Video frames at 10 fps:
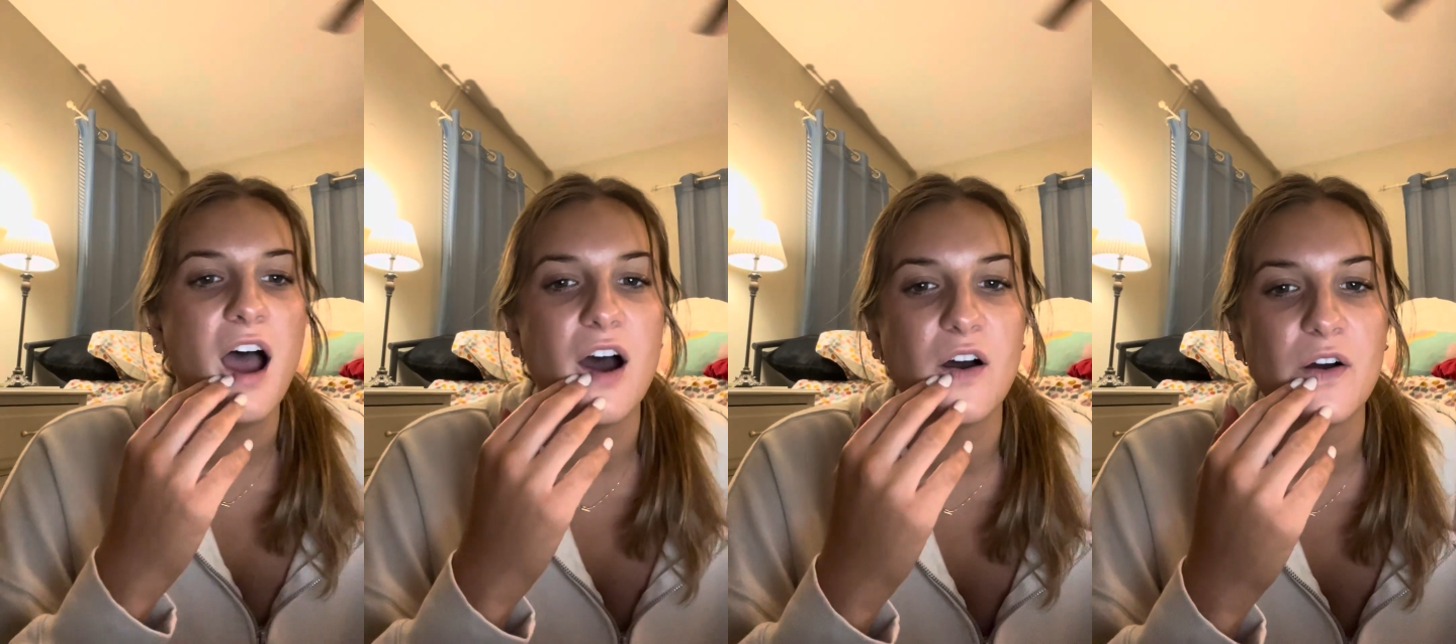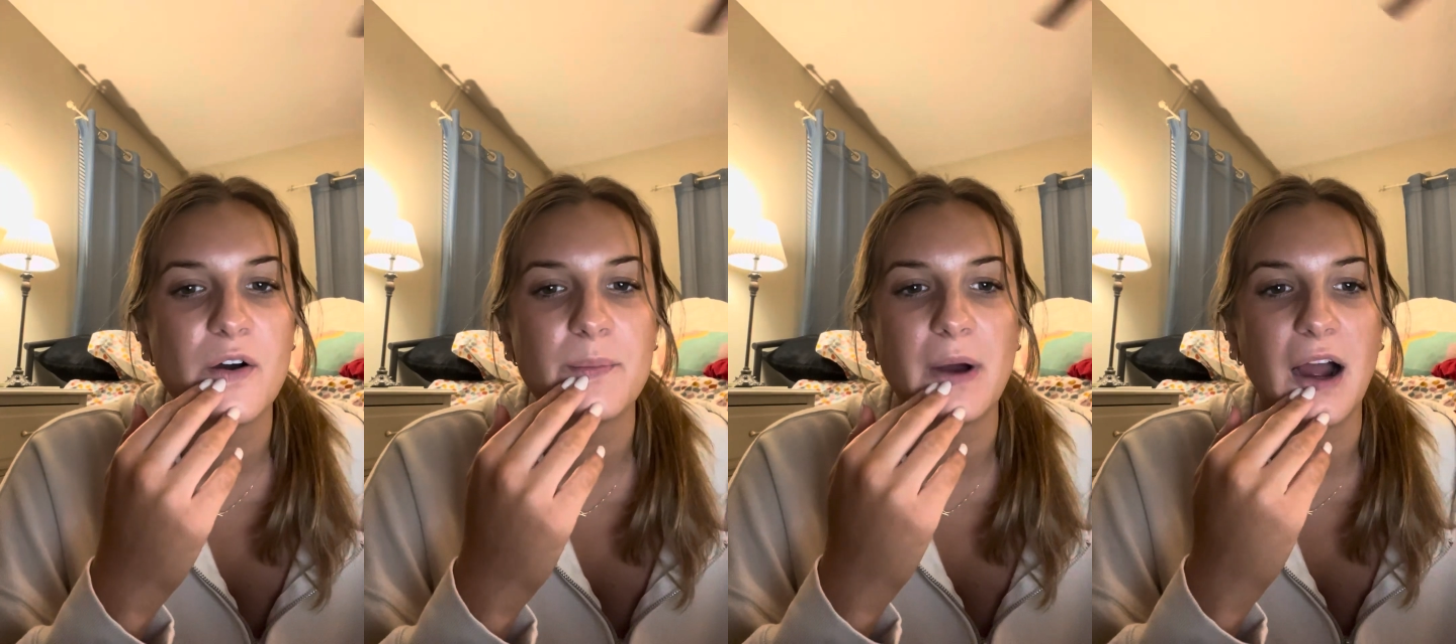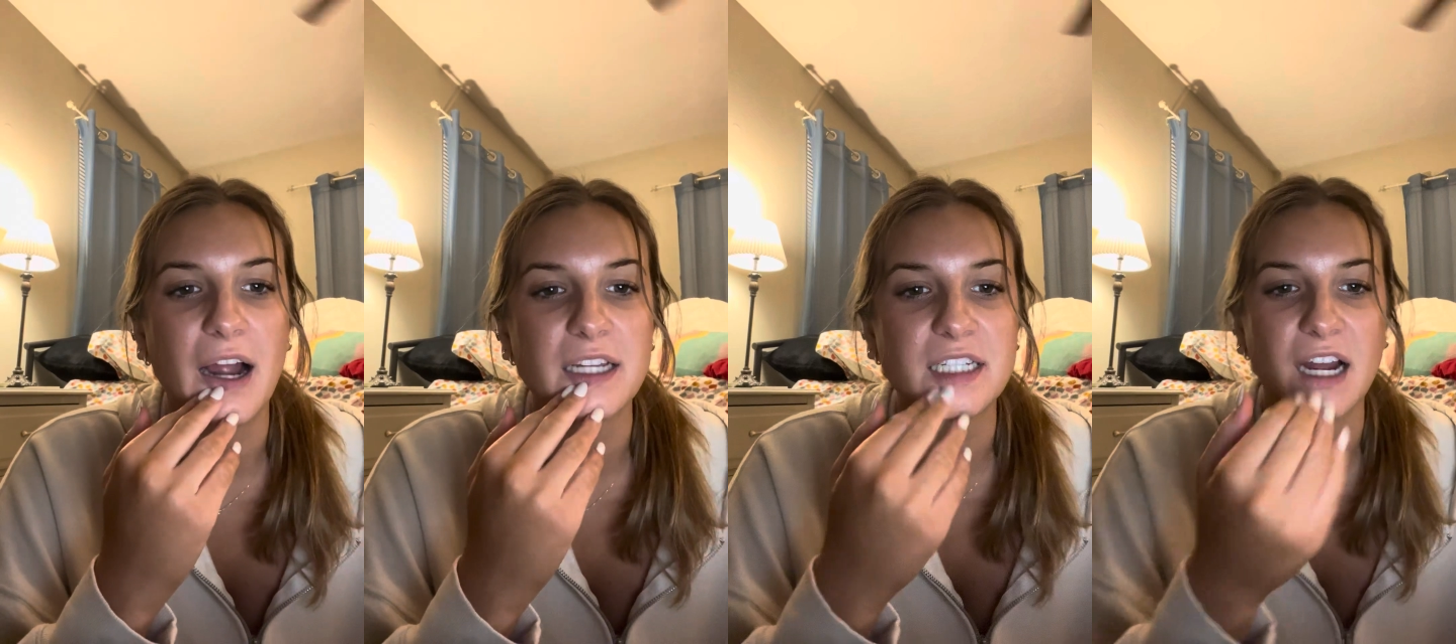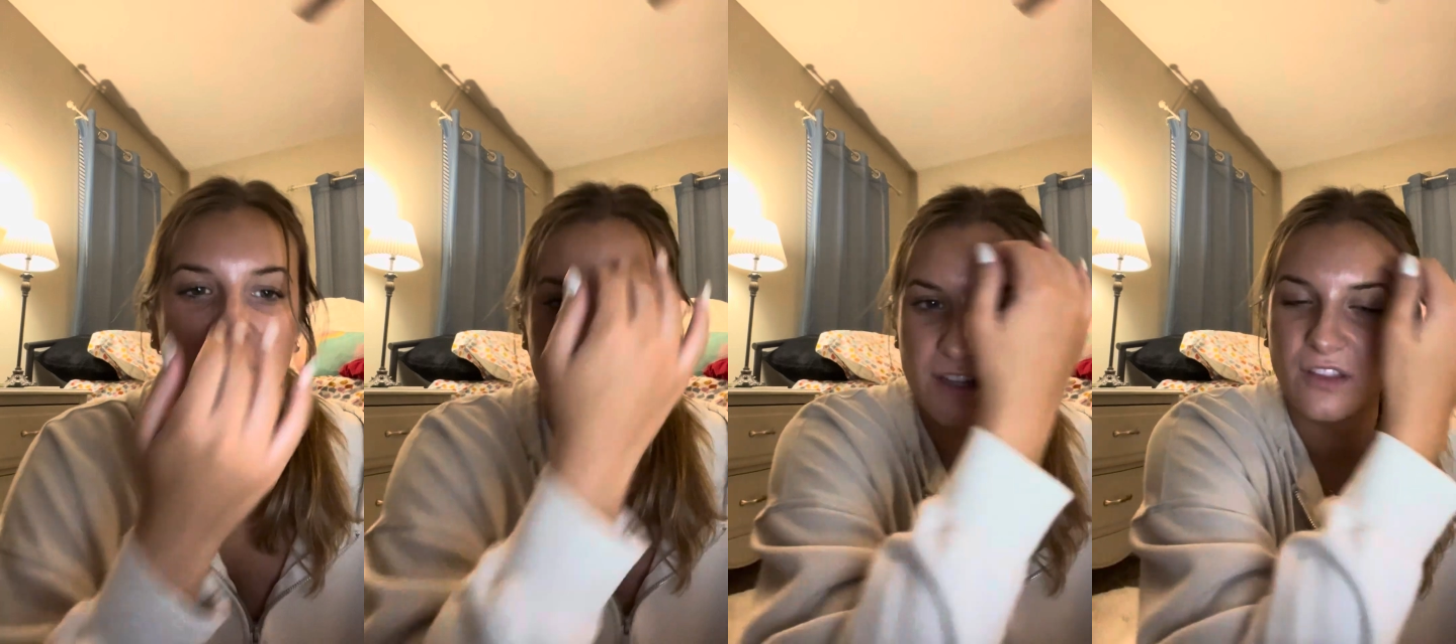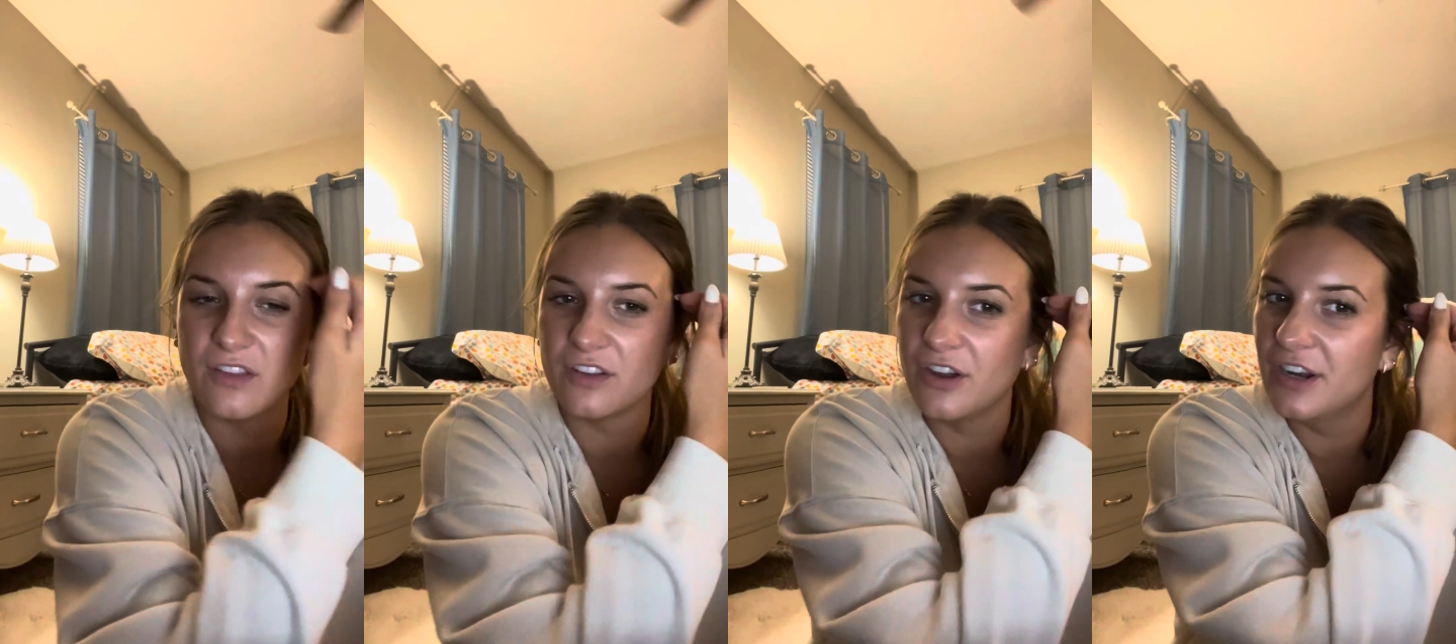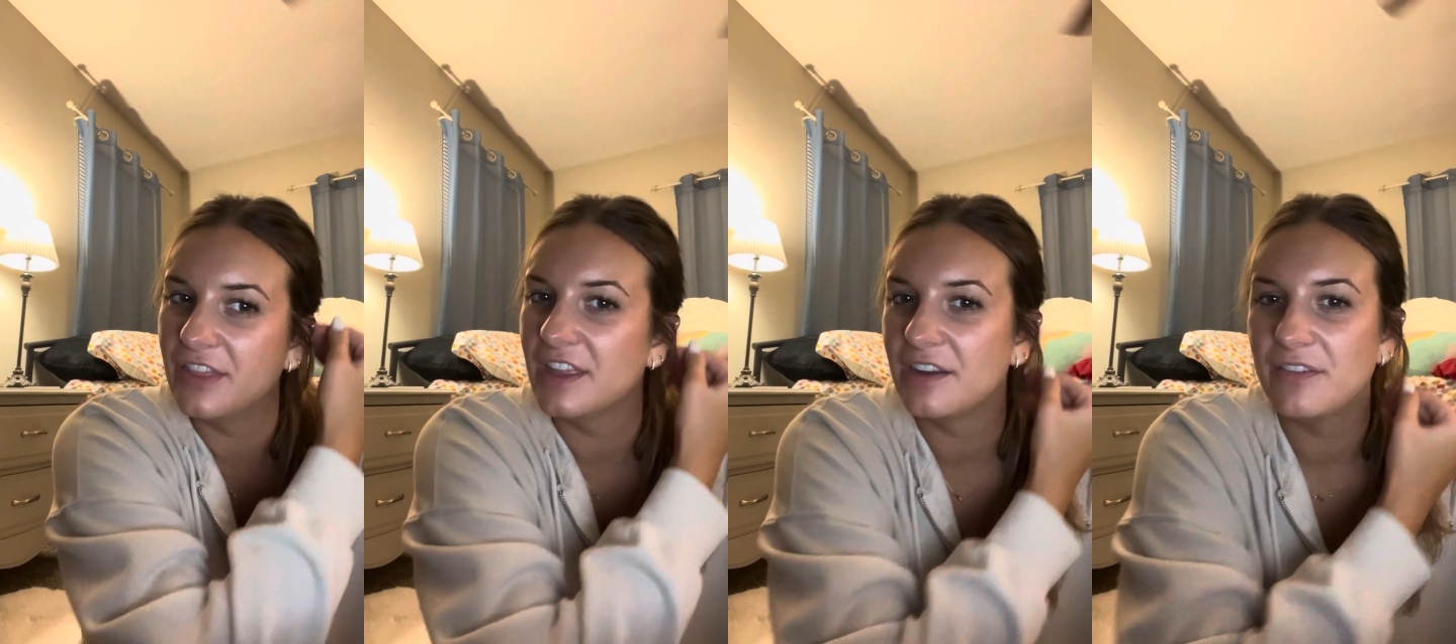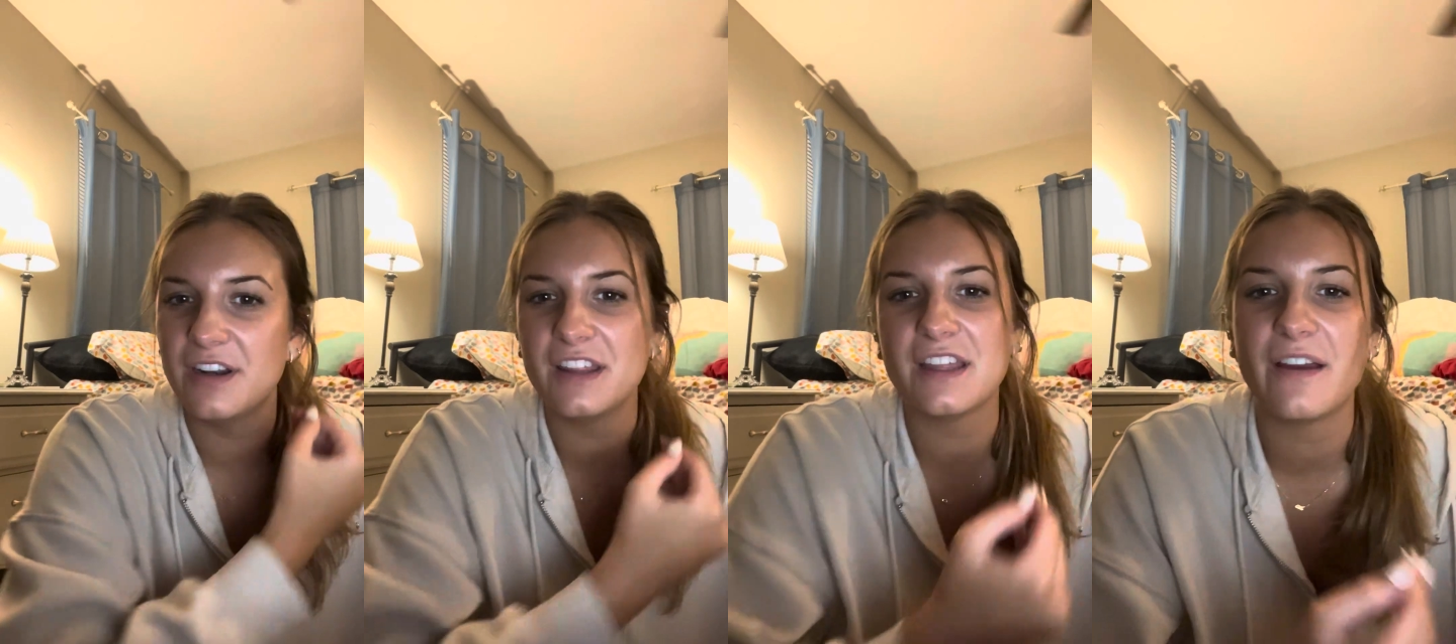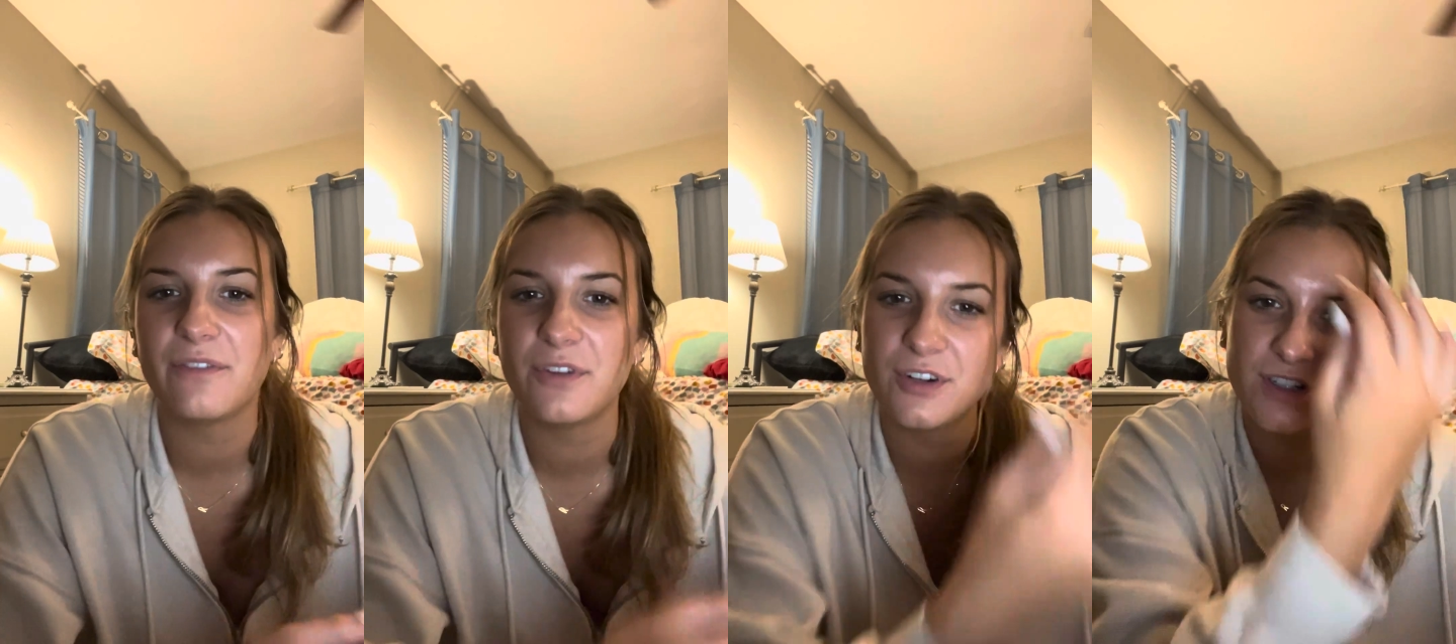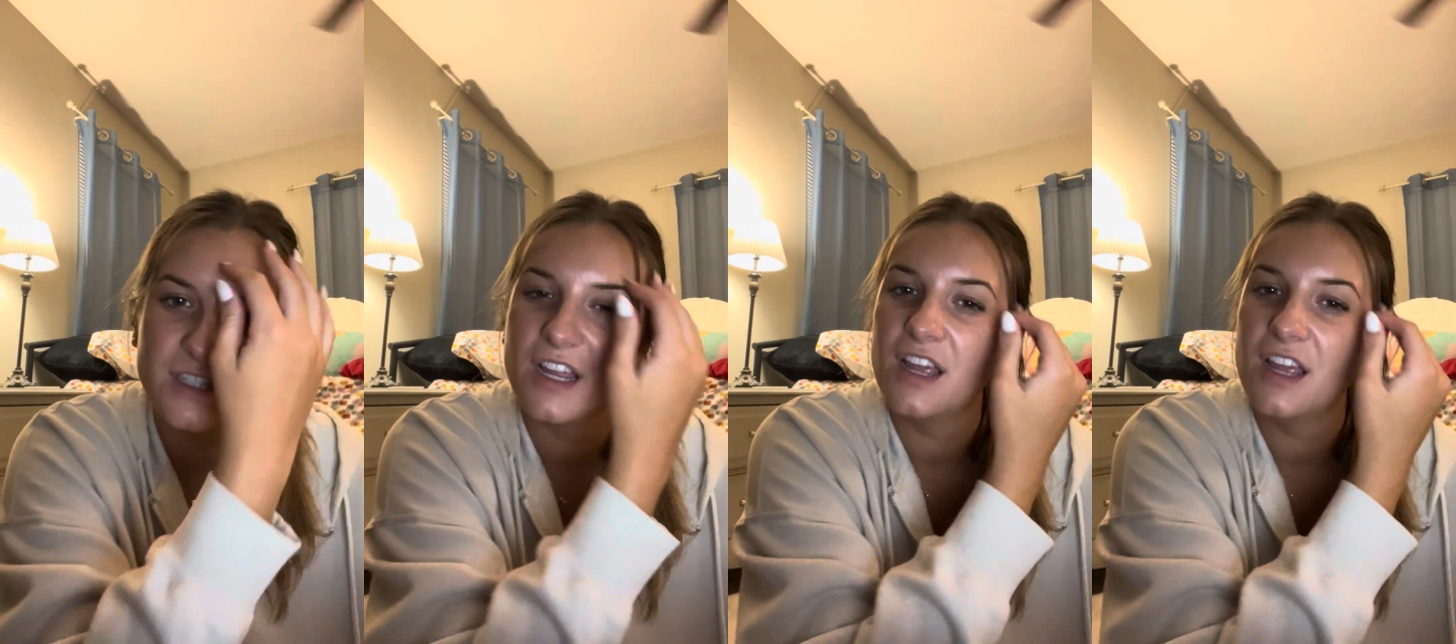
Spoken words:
I kind of couldn't think of anything at first,